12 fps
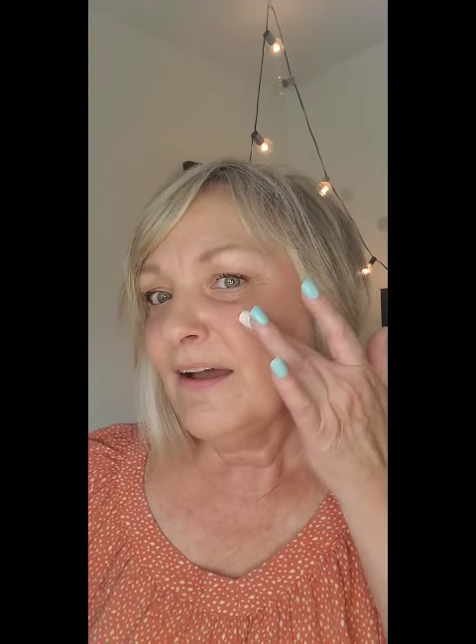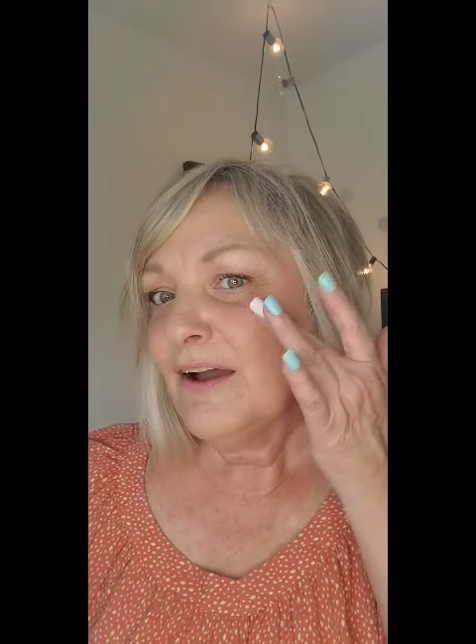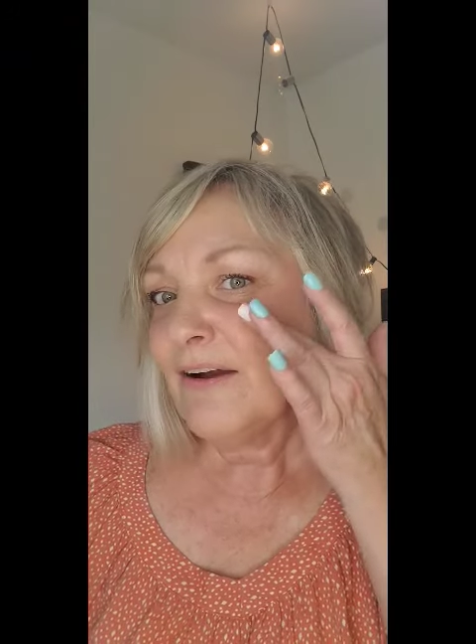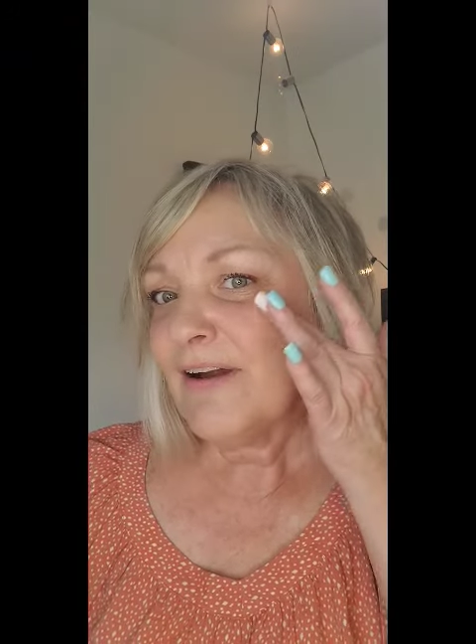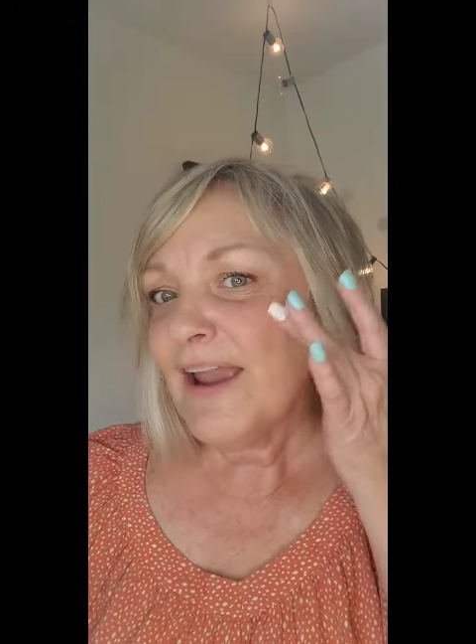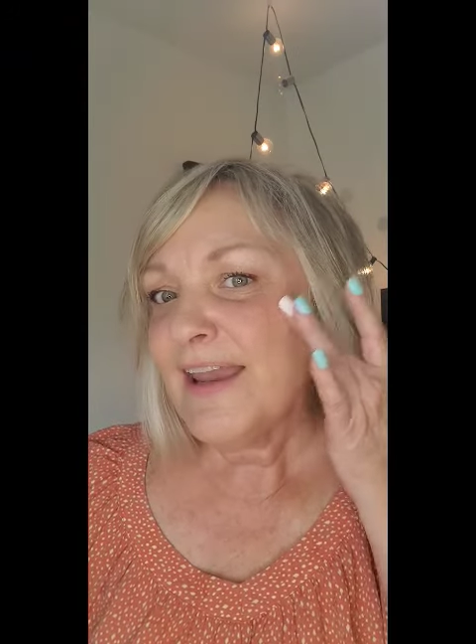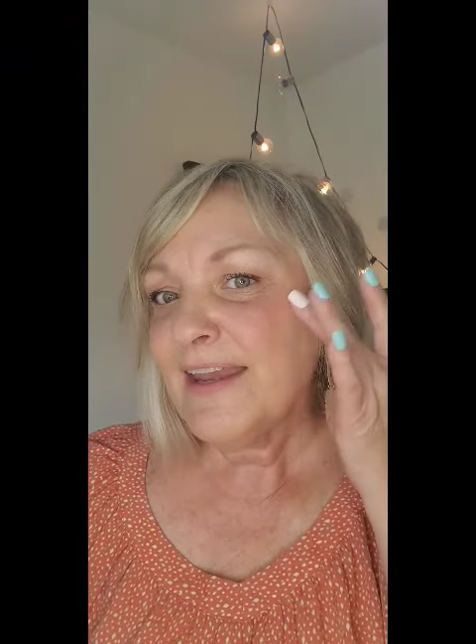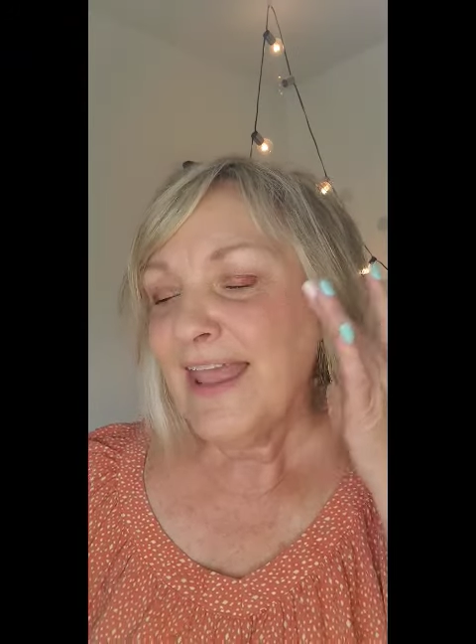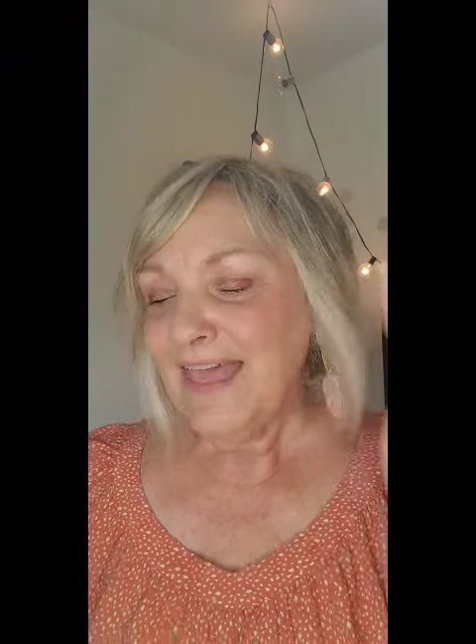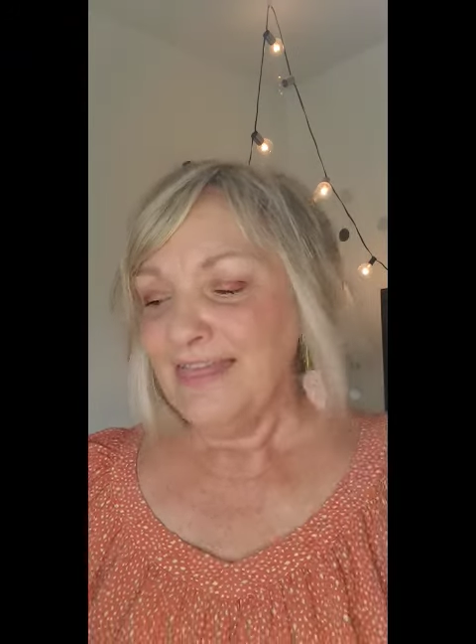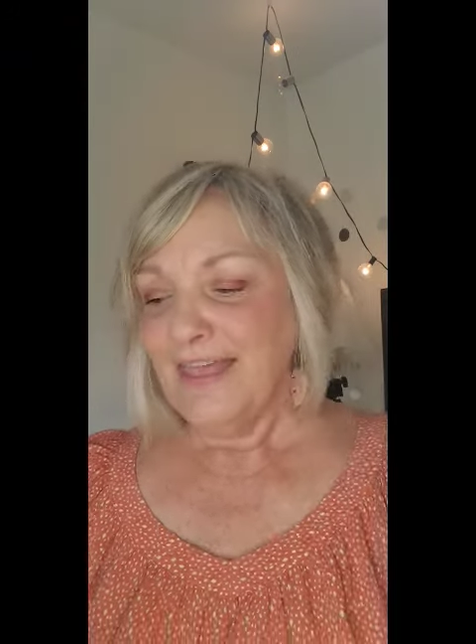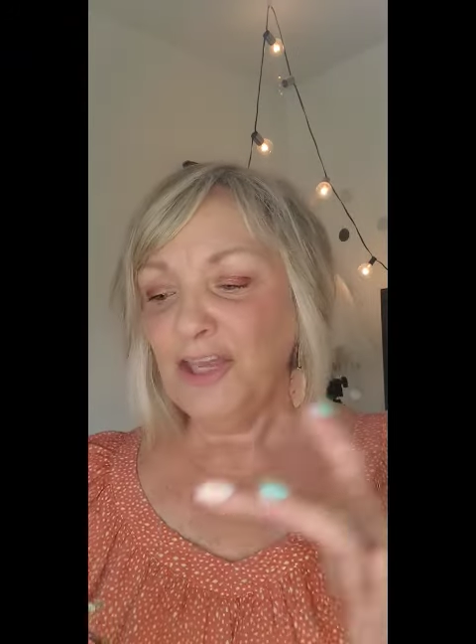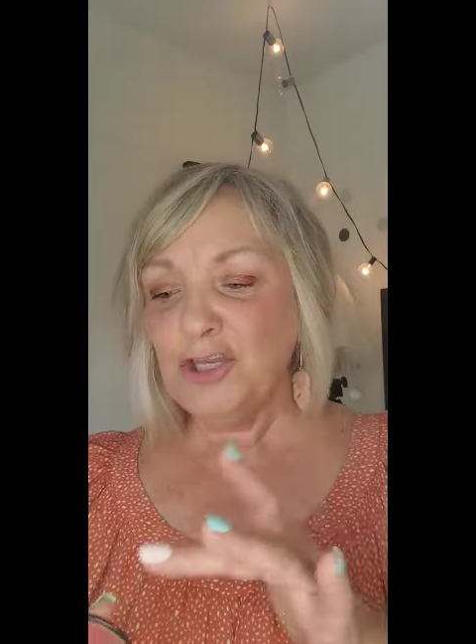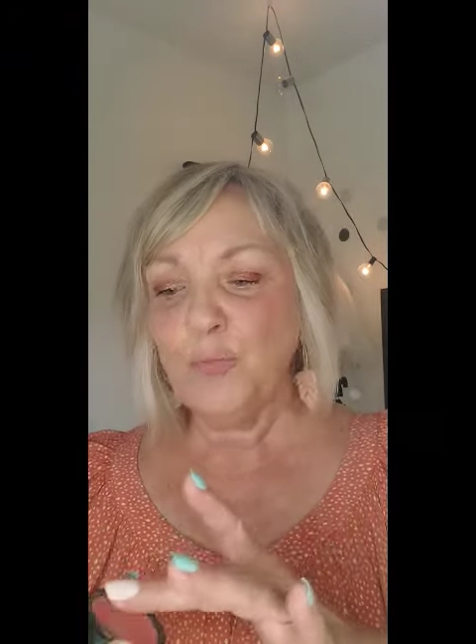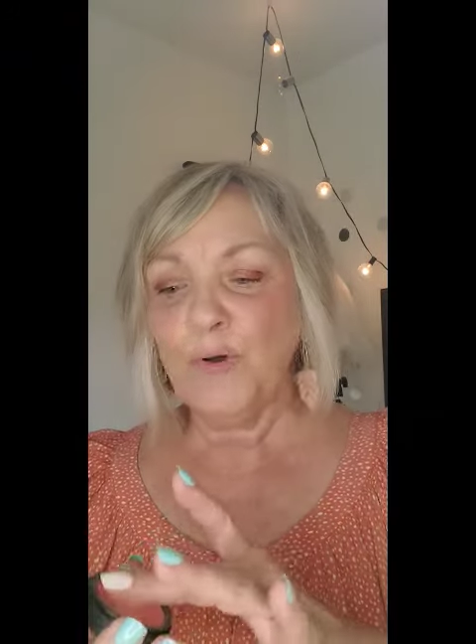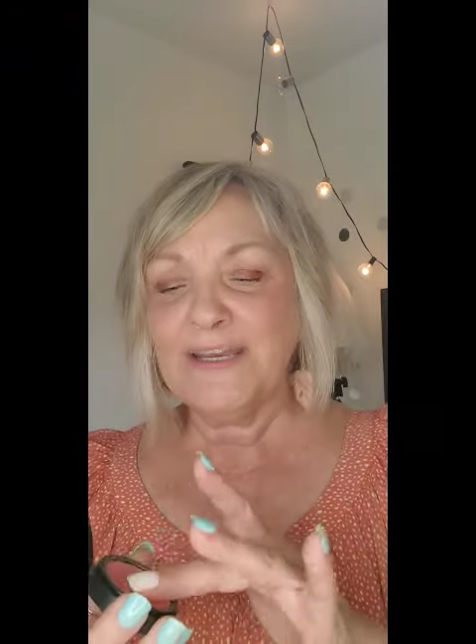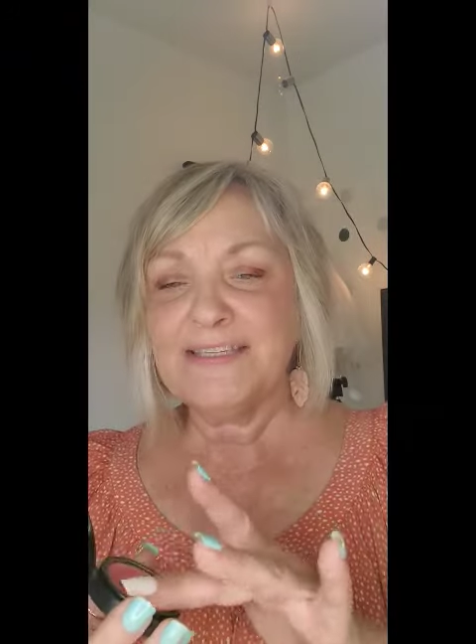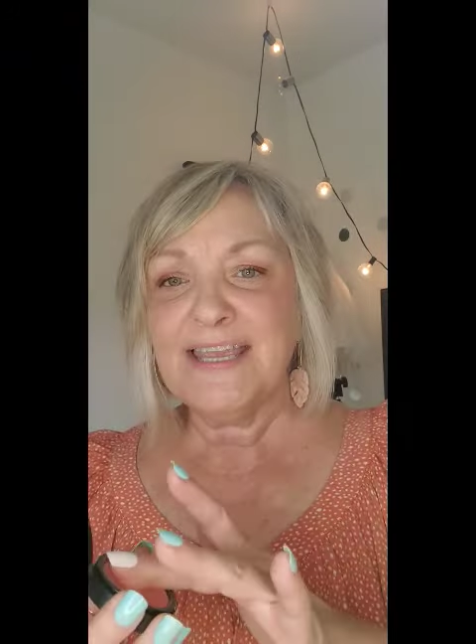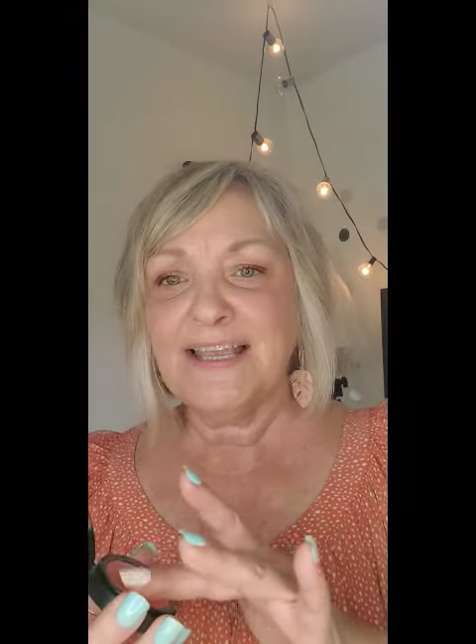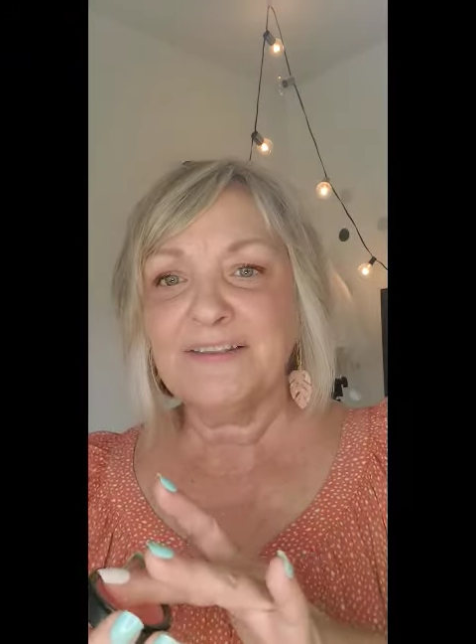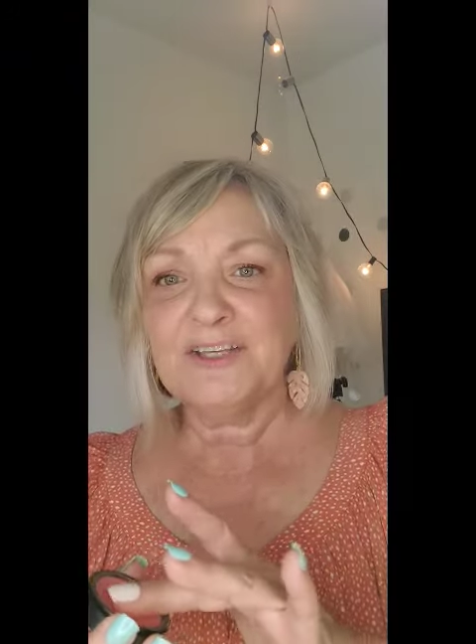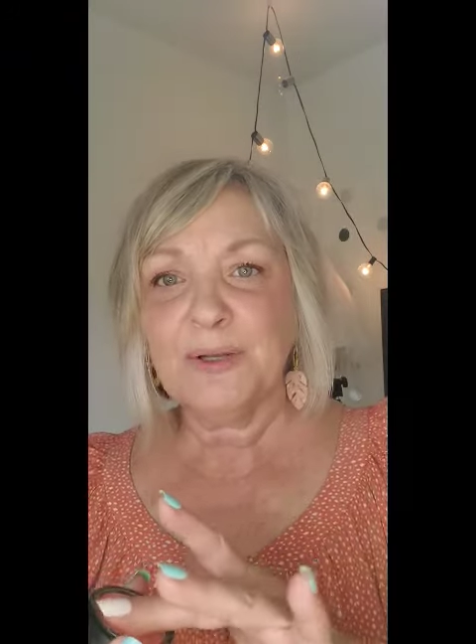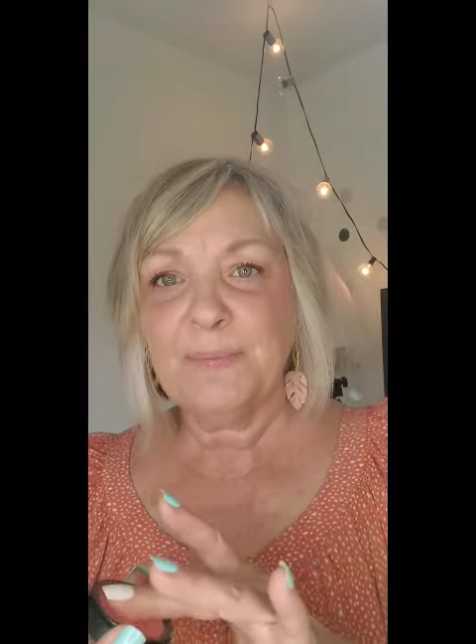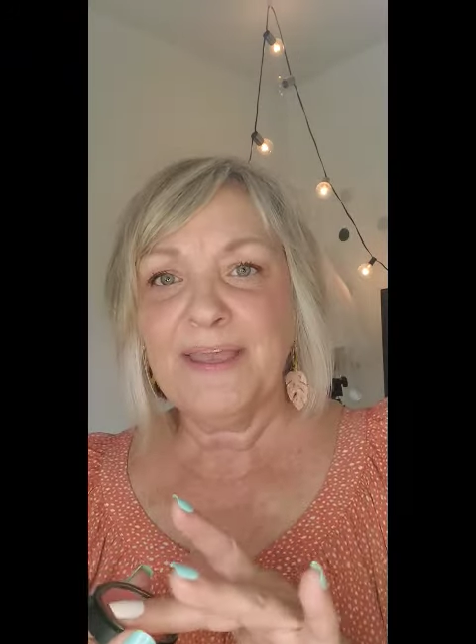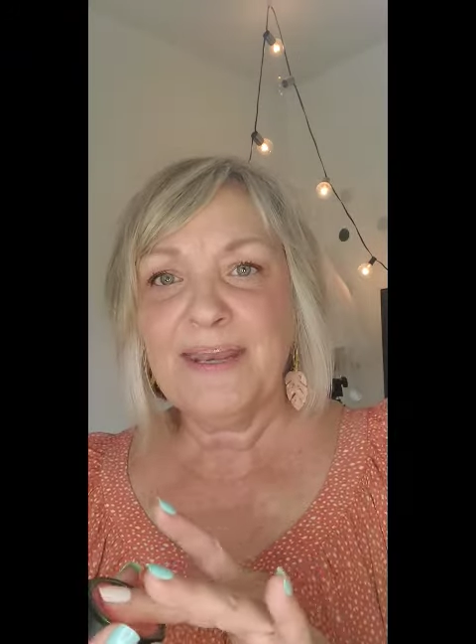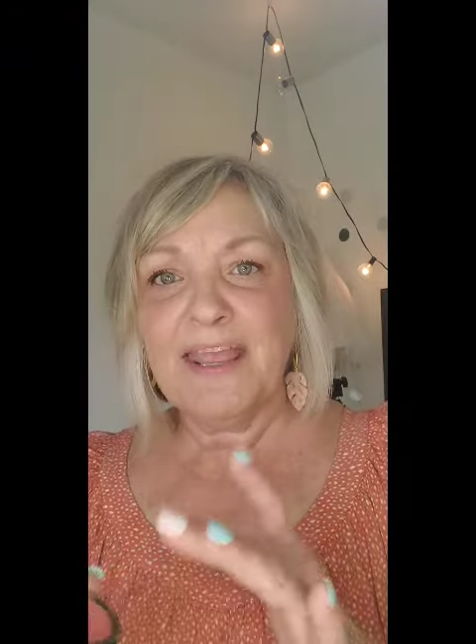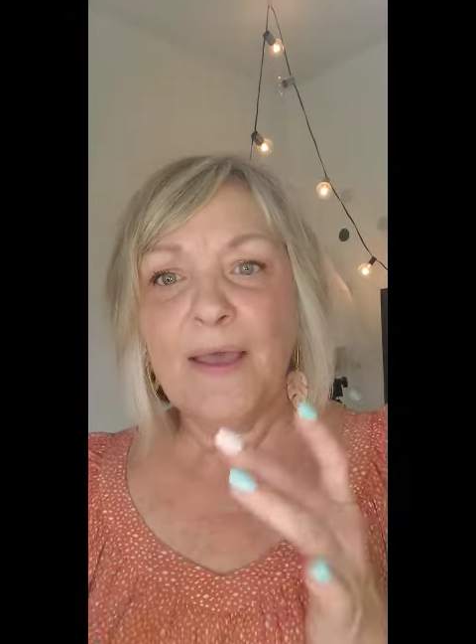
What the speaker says: All right? Then you want to take a little bit